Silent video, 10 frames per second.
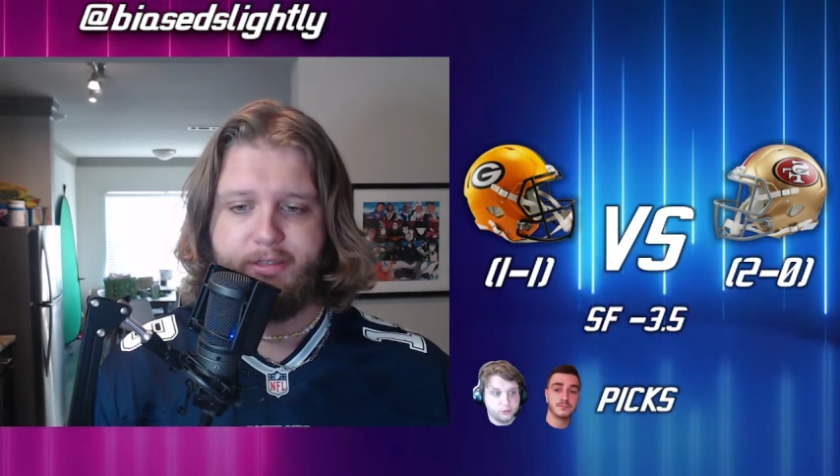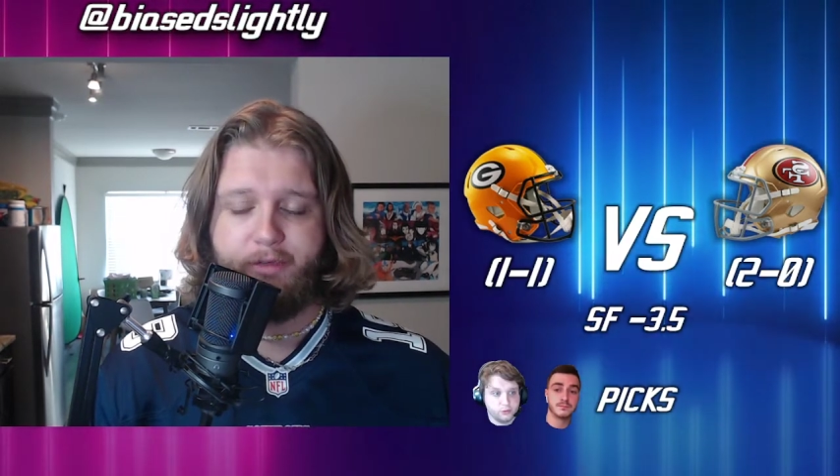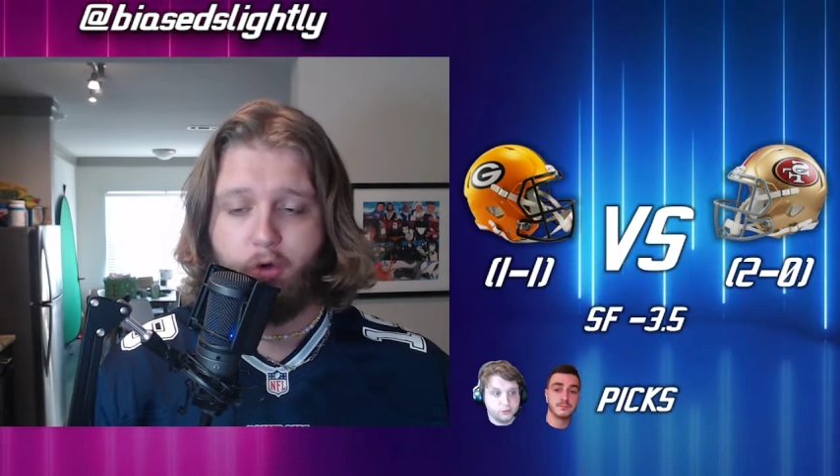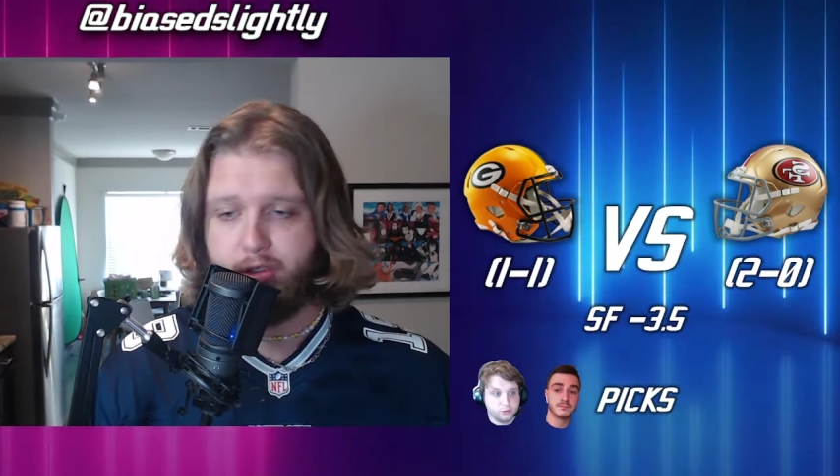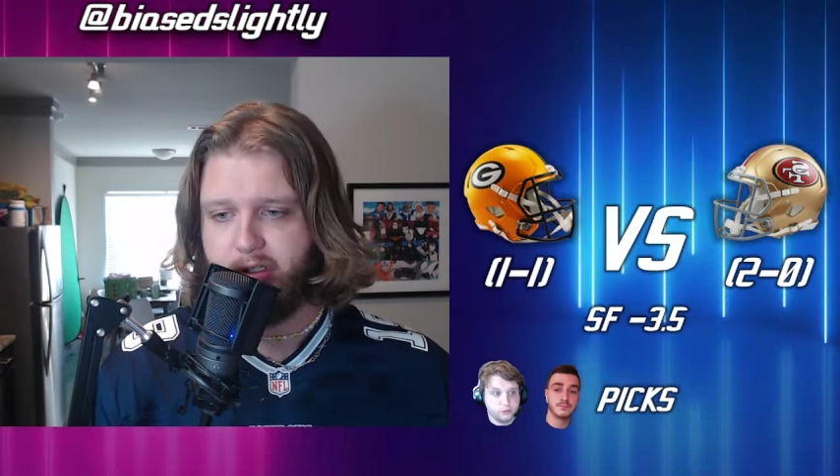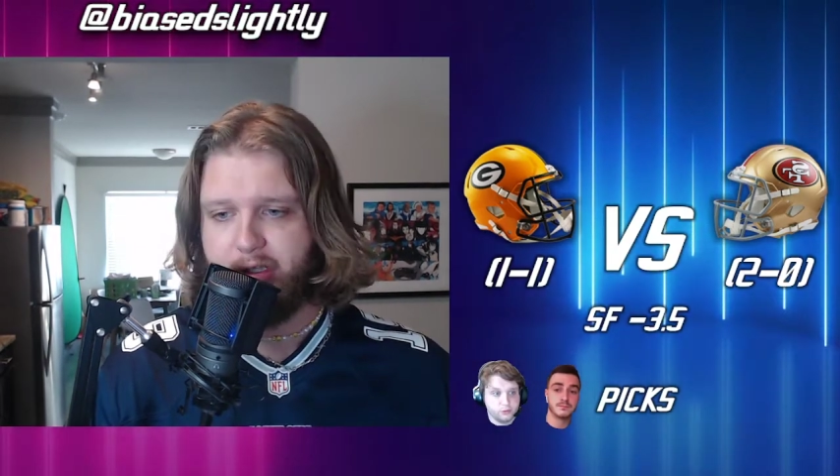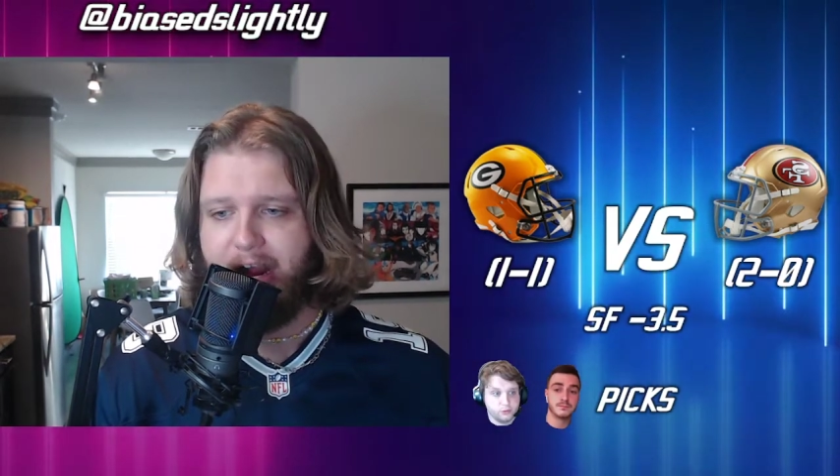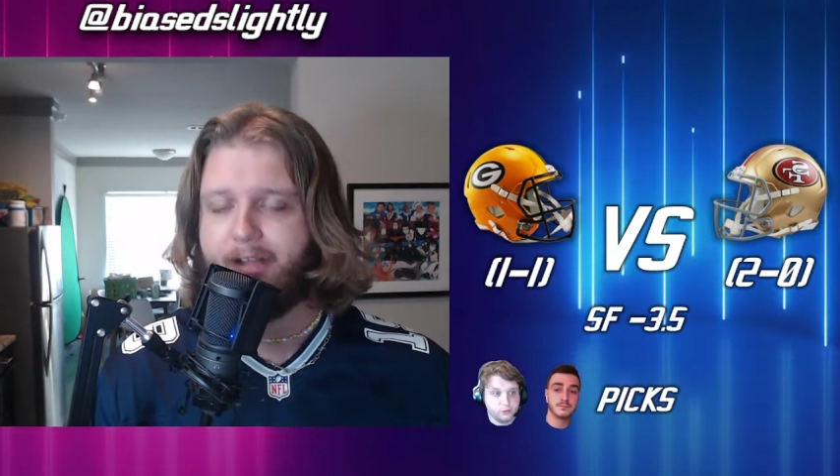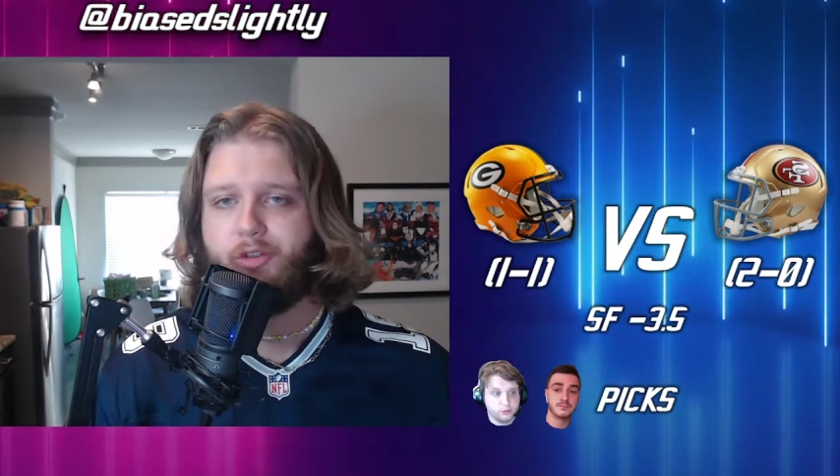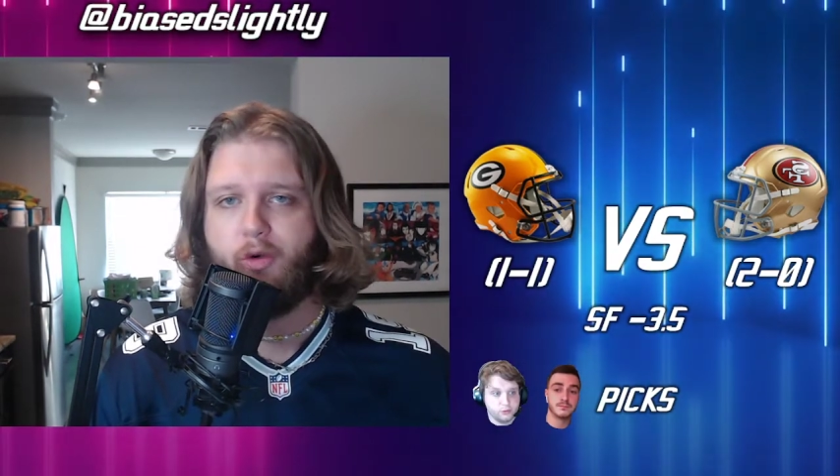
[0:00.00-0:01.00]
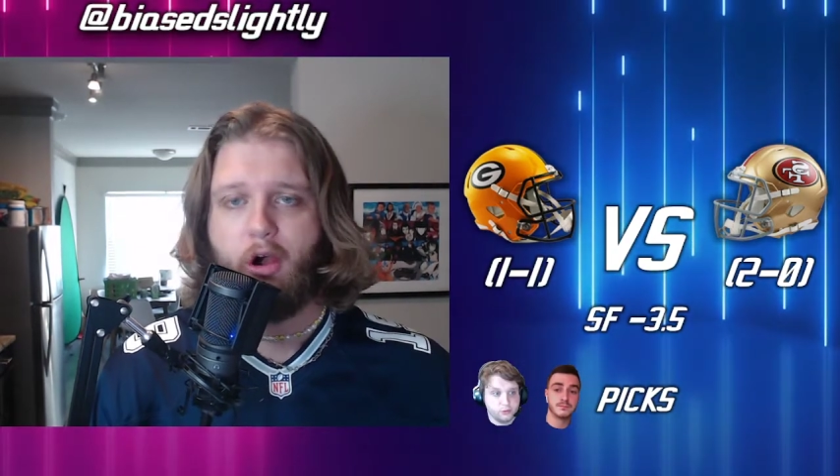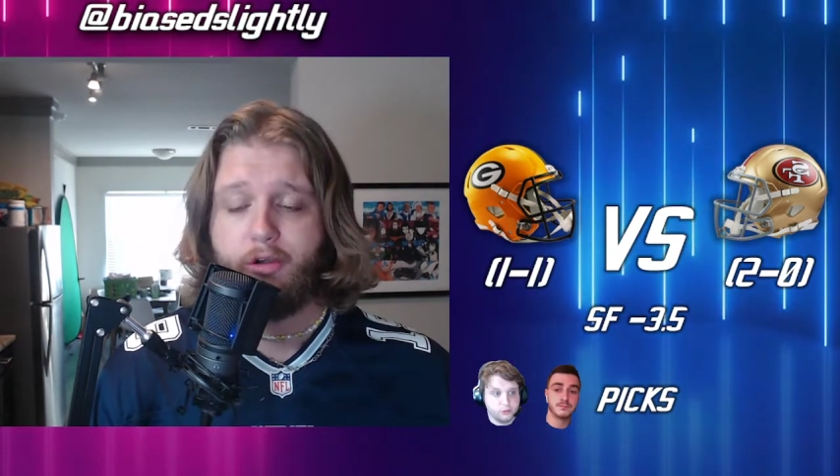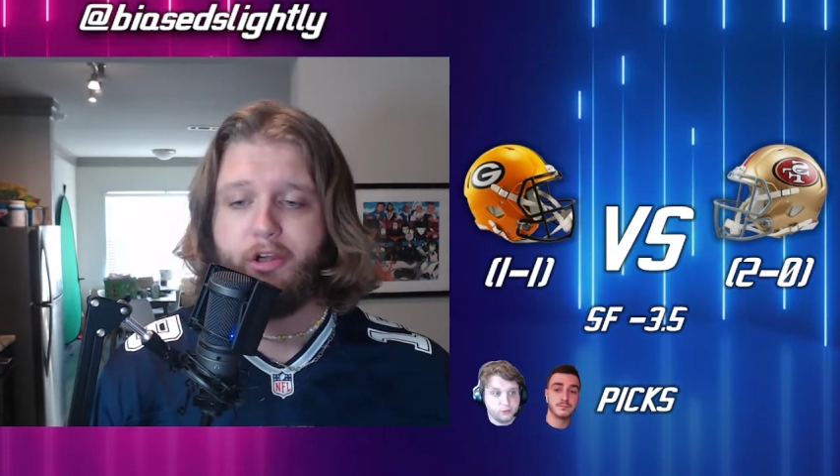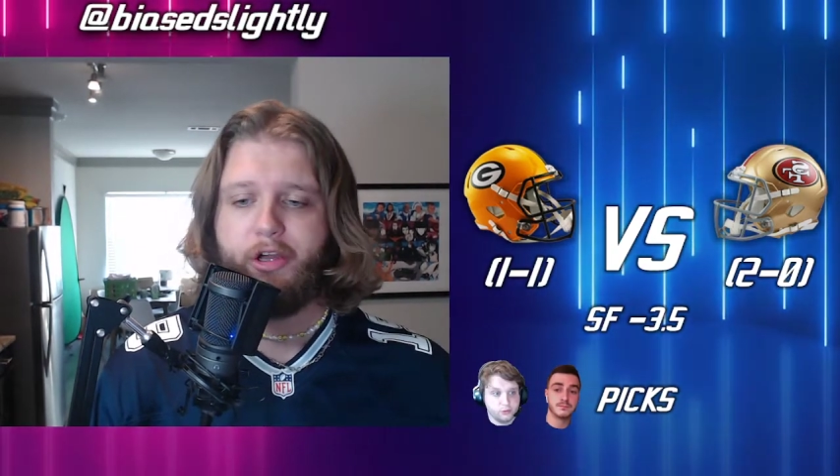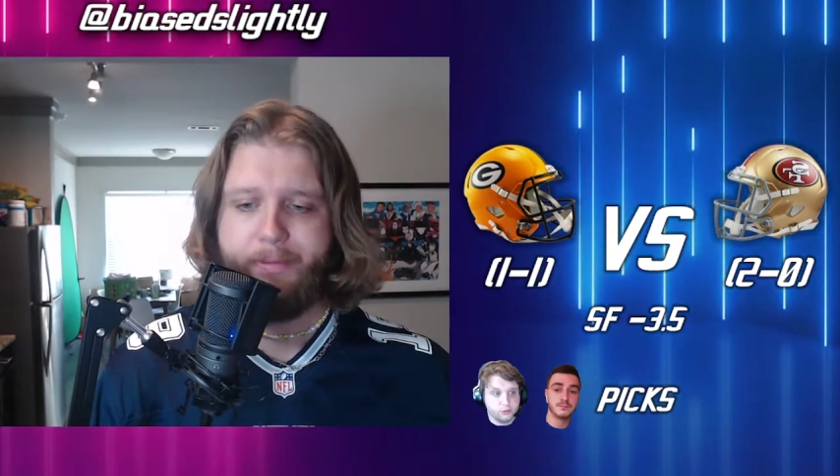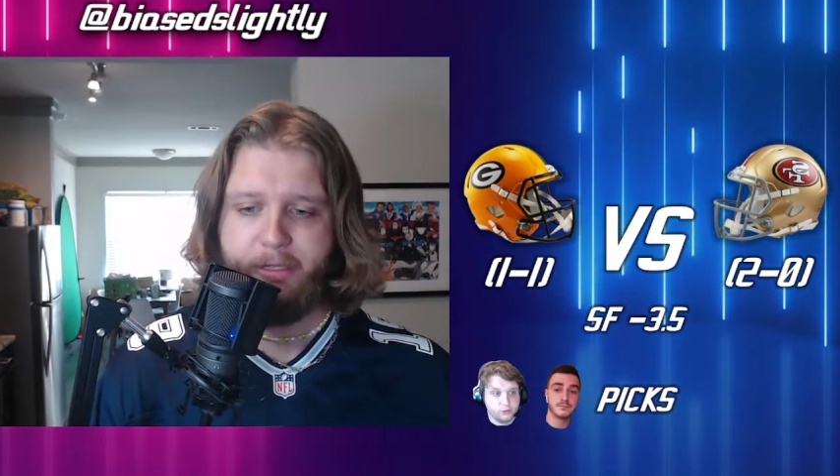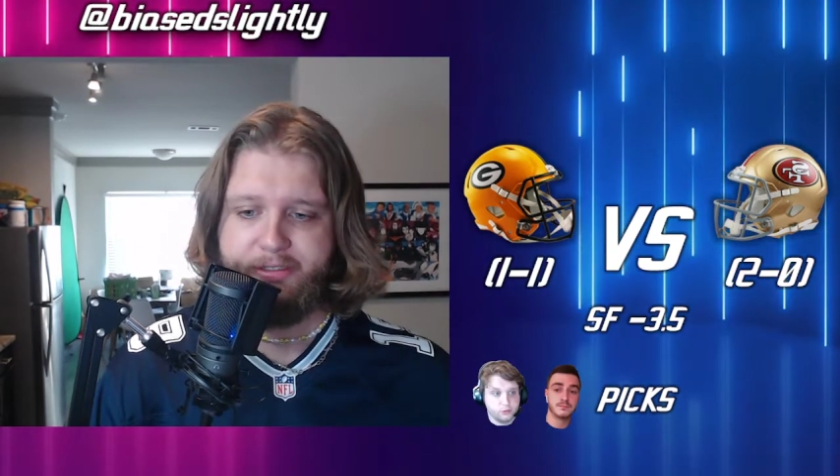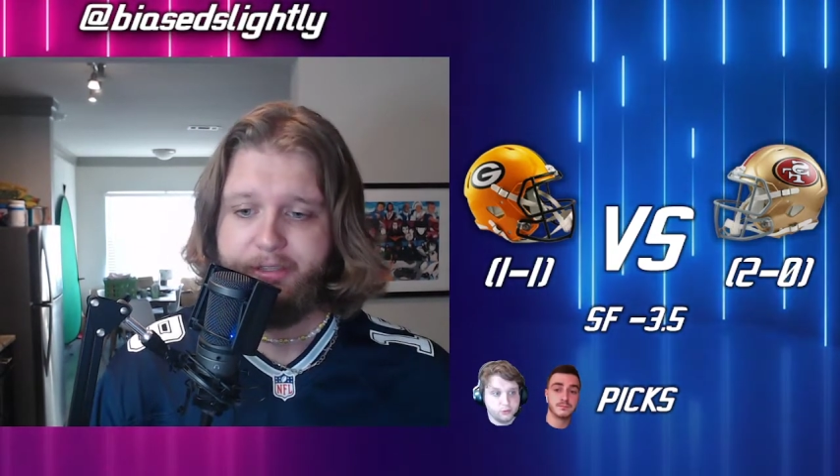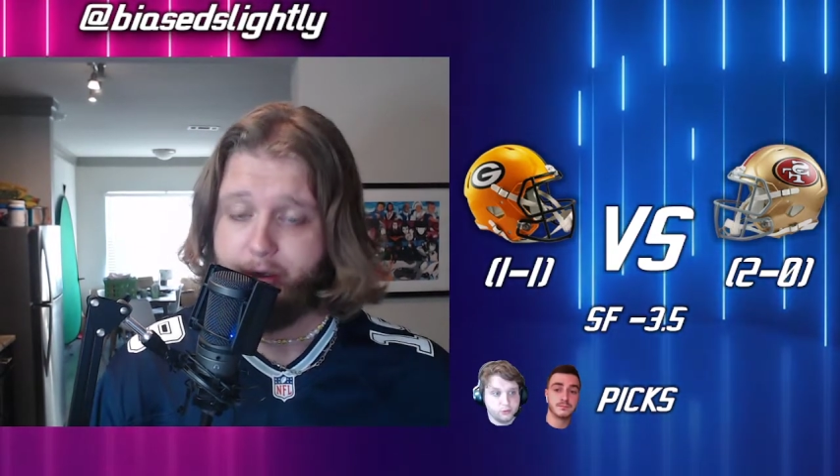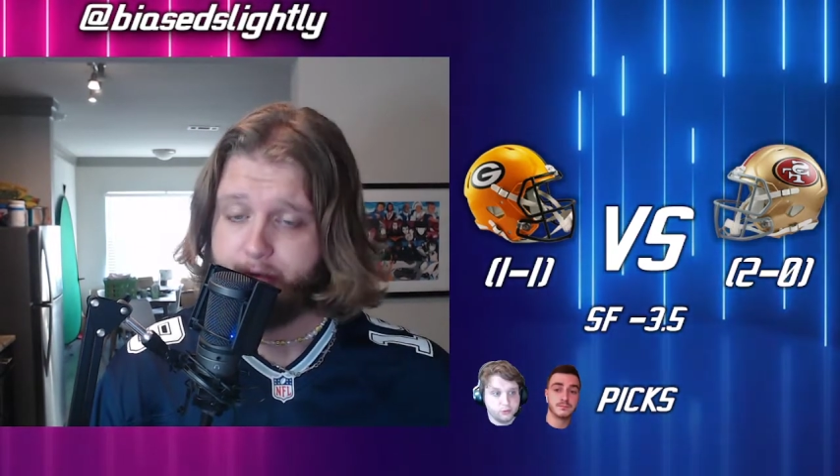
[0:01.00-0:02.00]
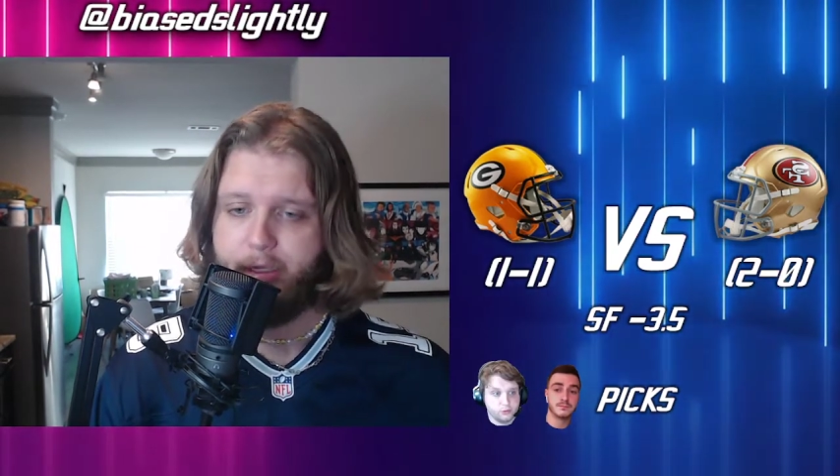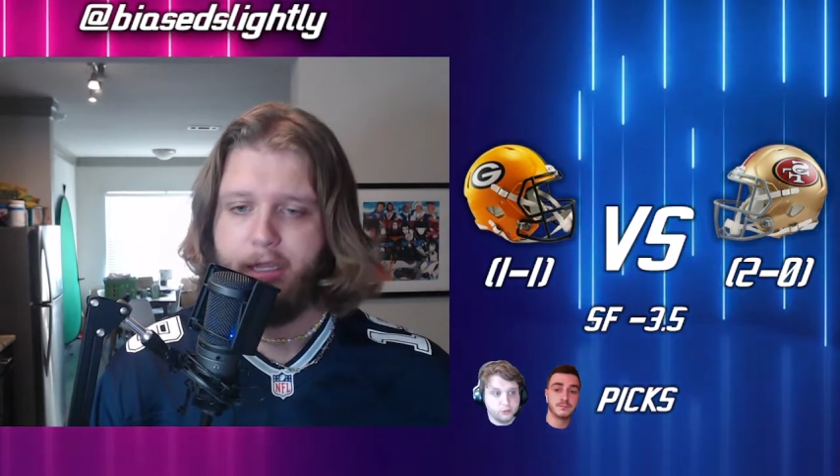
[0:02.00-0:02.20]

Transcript: of course, the Lions, who aren't good, but still.